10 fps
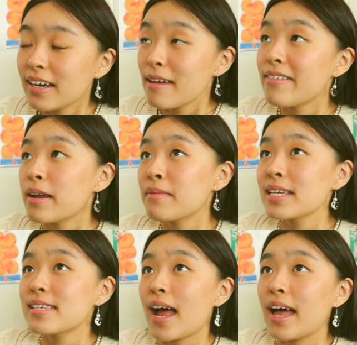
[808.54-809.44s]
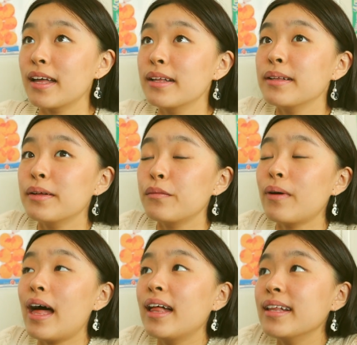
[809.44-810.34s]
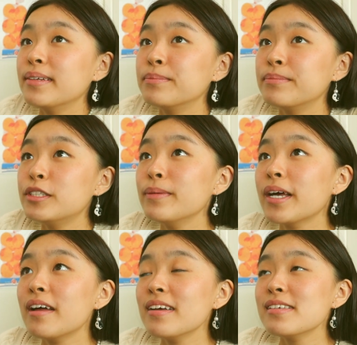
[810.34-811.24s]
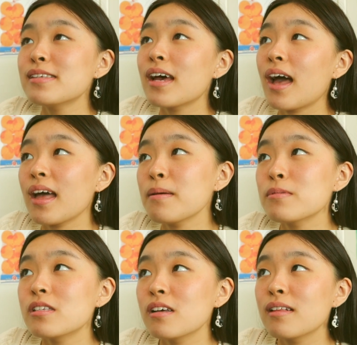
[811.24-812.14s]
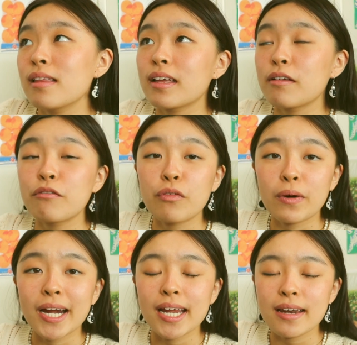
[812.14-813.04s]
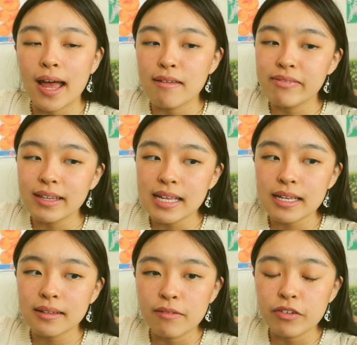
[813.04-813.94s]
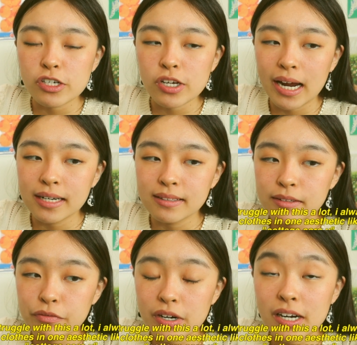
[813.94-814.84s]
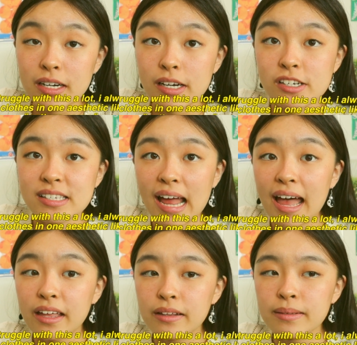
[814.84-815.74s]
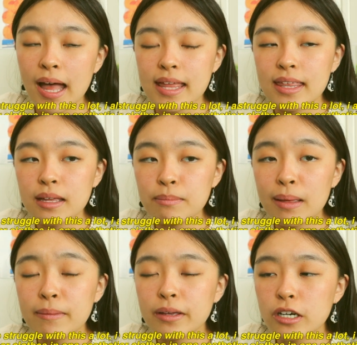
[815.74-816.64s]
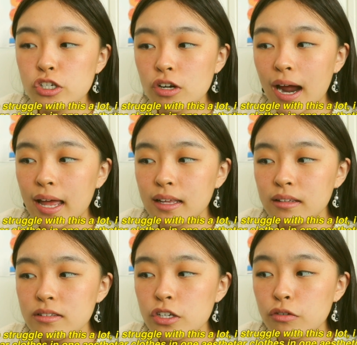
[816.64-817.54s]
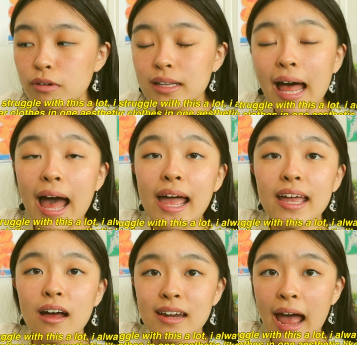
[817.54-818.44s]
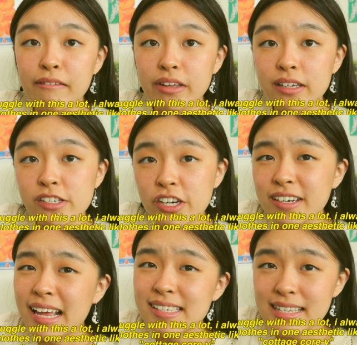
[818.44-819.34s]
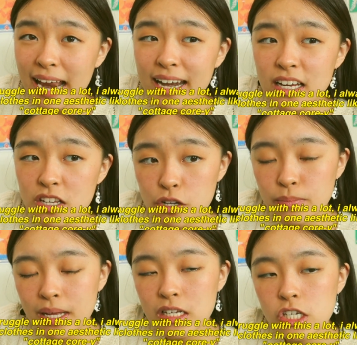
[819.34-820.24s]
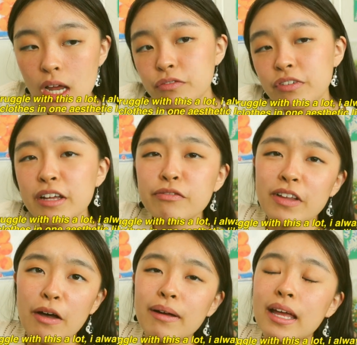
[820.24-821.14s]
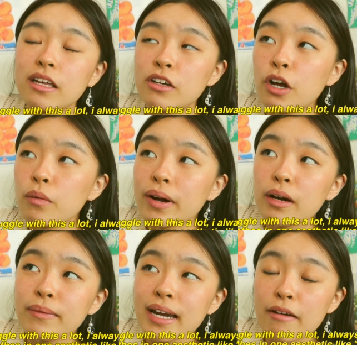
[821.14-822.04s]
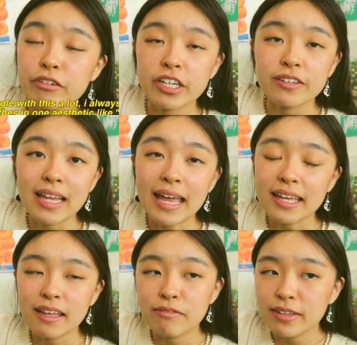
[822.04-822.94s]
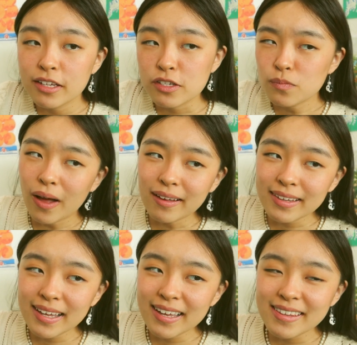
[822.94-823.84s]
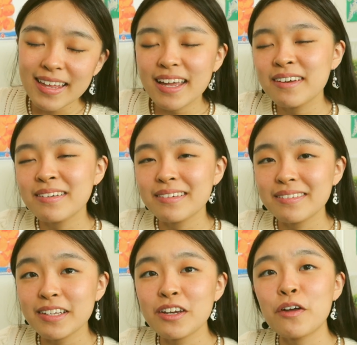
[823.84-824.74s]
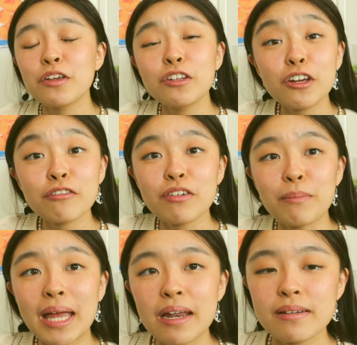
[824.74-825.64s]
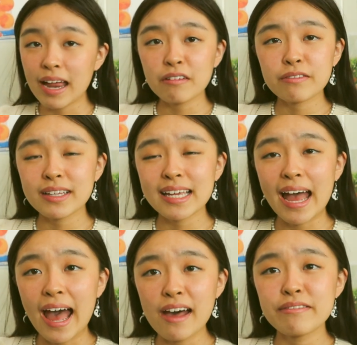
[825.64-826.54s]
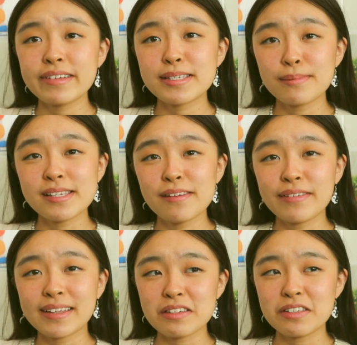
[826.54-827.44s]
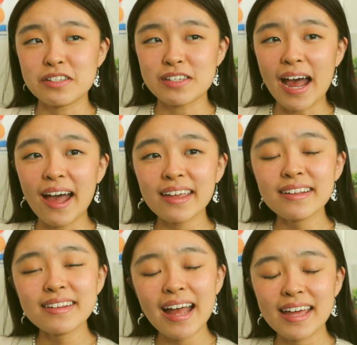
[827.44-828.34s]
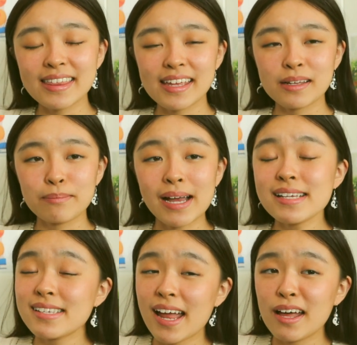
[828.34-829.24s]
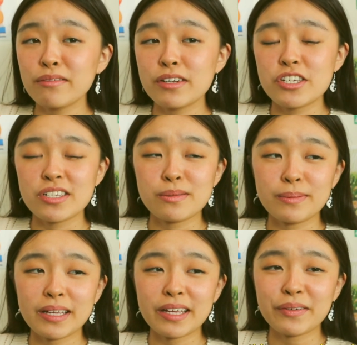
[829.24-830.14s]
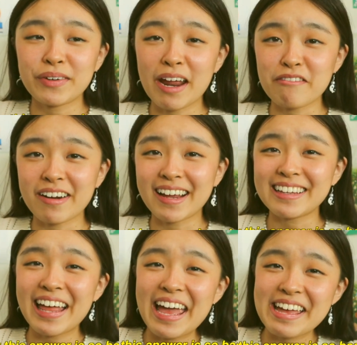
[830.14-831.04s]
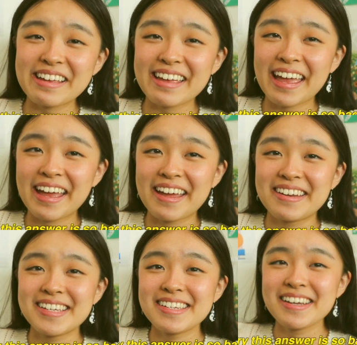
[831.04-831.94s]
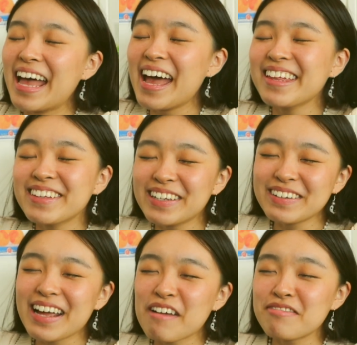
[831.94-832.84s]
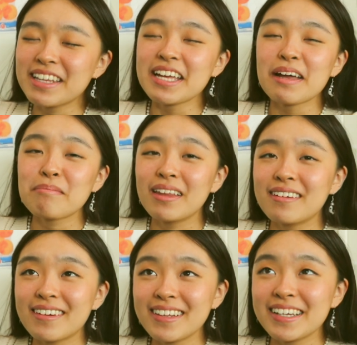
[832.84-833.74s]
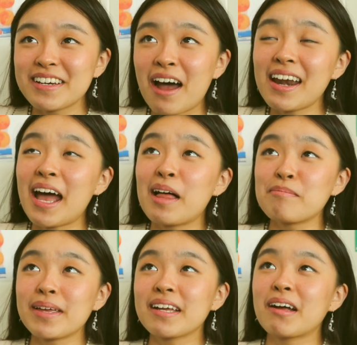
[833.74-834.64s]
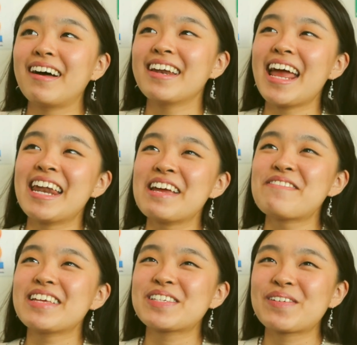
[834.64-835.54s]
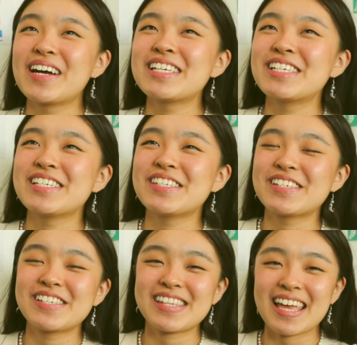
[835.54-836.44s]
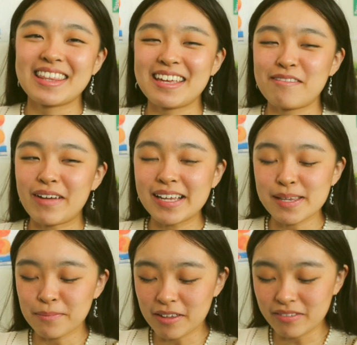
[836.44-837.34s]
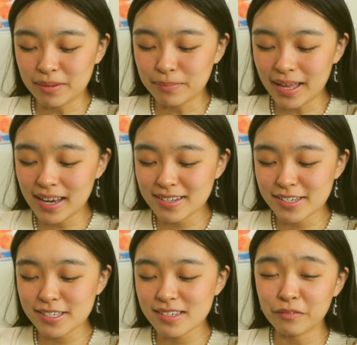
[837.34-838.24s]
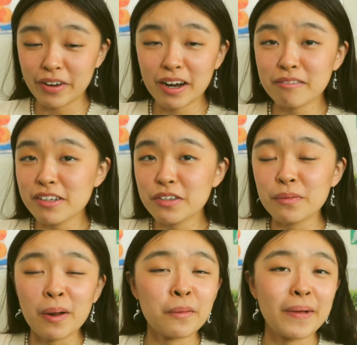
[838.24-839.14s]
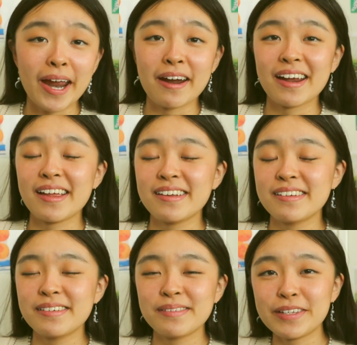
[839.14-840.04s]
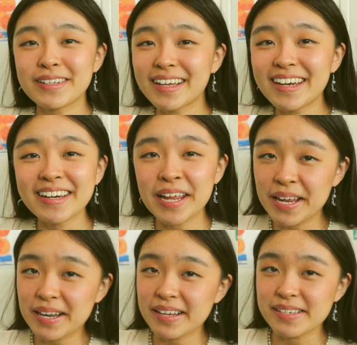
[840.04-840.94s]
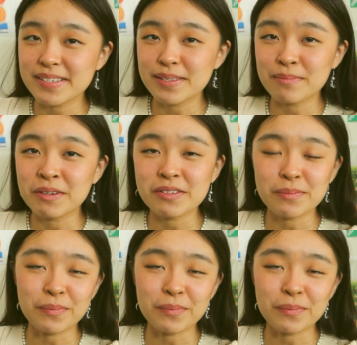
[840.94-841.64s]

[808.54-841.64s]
did I find my style? Well, to be honest, I'm still looking for it. I feel like if you're trying to look for your style, I think maybe you're trying to rely on having a certain aesthetic too much. Free flow it, you know, wear whatever you like. If it looks wonky, then, you know, you learn from it. I don't really have a specific style. I think my style would just be whatever I like, and that literally, I feel like I'm literally not helping on any of these questions, just like the advice I'm giving, but just wear what you want to wear and feel good in it is the most